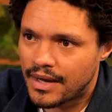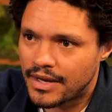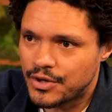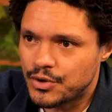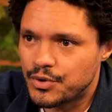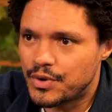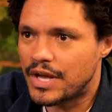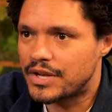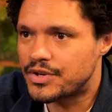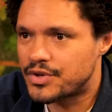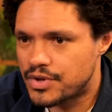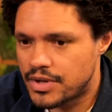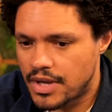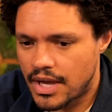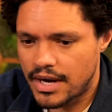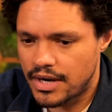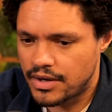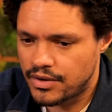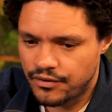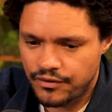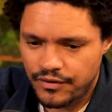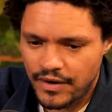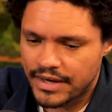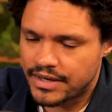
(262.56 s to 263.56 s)
And you get to
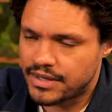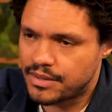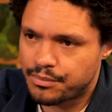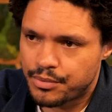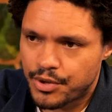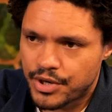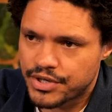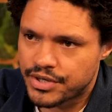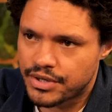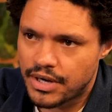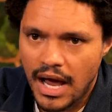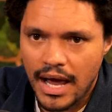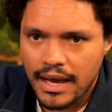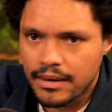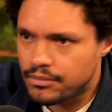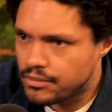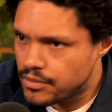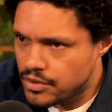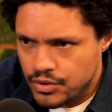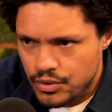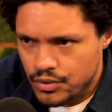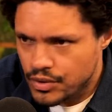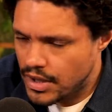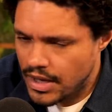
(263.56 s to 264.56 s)
that and you find depression. I,
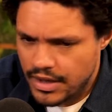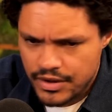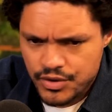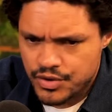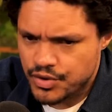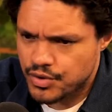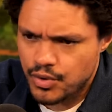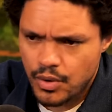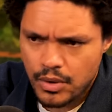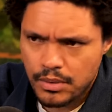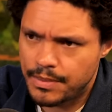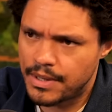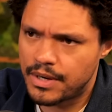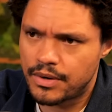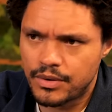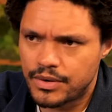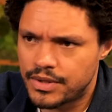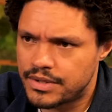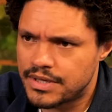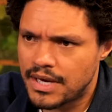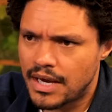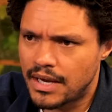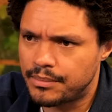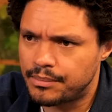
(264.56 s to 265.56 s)
you and I used to talk about it
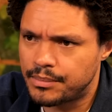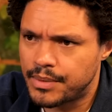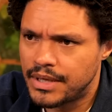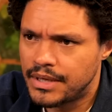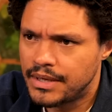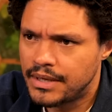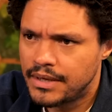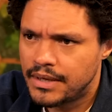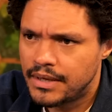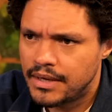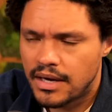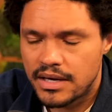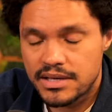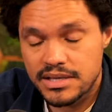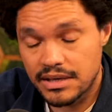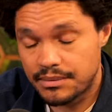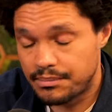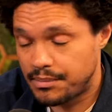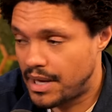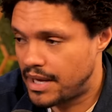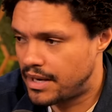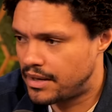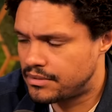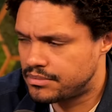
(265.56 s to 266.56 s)
all the time. I was
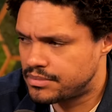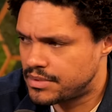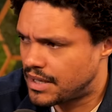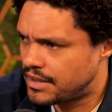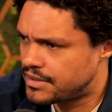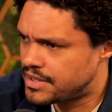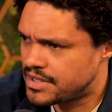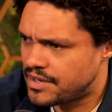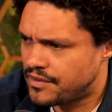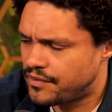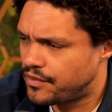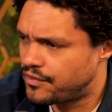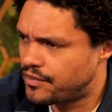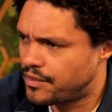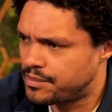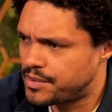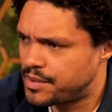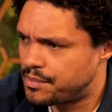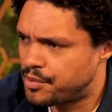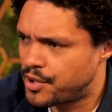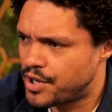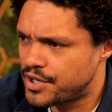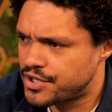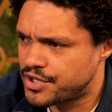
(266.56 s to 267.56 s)
like, man, I'm, I suffer
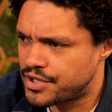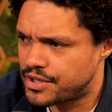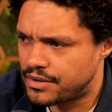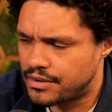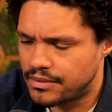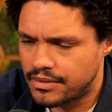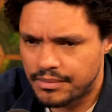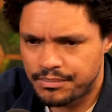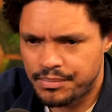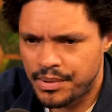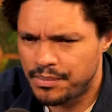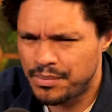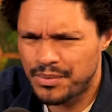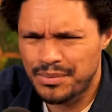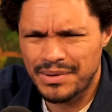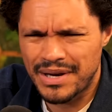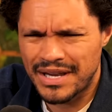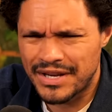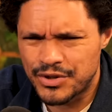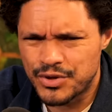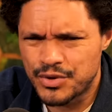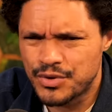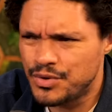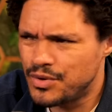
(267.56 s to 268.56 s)
from depression. People
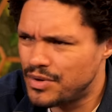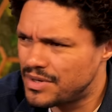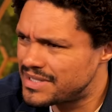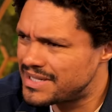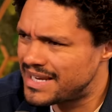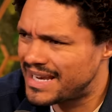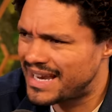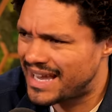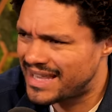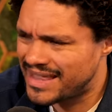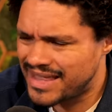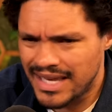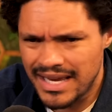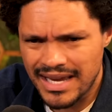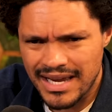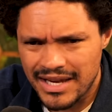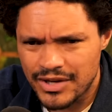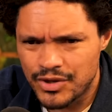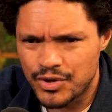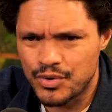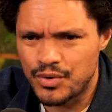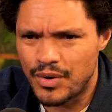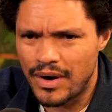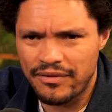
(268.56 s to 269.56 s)
were like, do you? I was like, I think
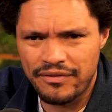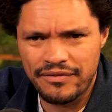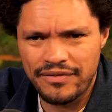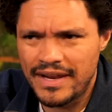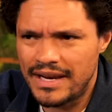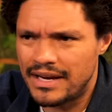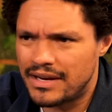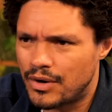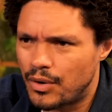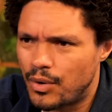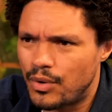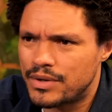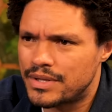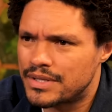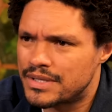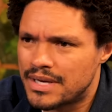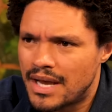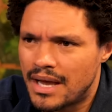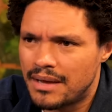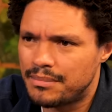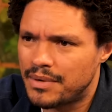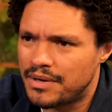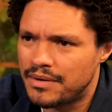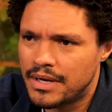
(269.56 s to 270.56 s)
I do. I feel it all the
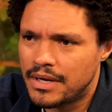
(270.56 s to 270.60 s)
time.